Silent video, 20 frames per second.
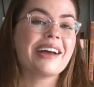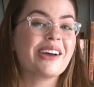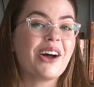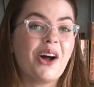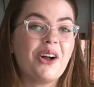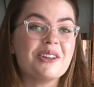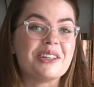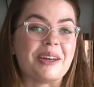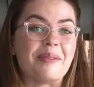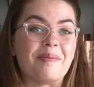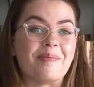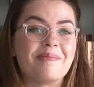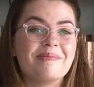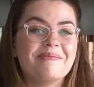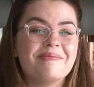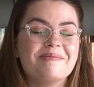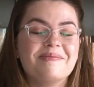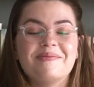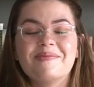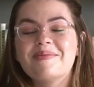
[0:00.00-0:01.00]
I called him.
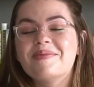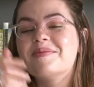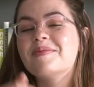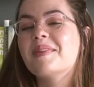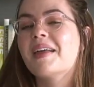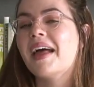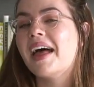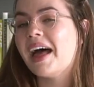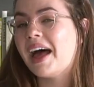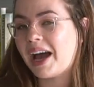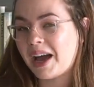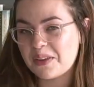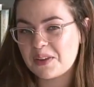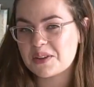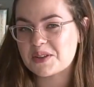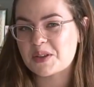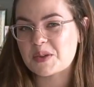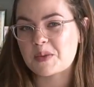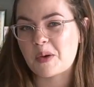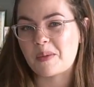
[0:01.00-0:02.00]
And
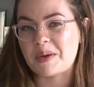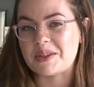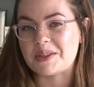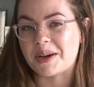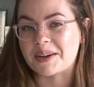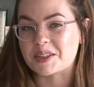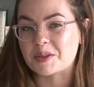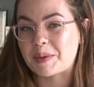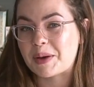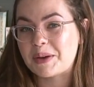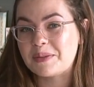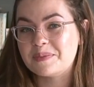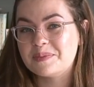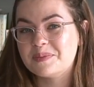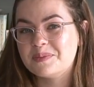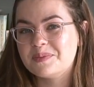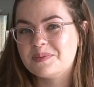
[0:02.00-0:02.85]
this is what we talked about.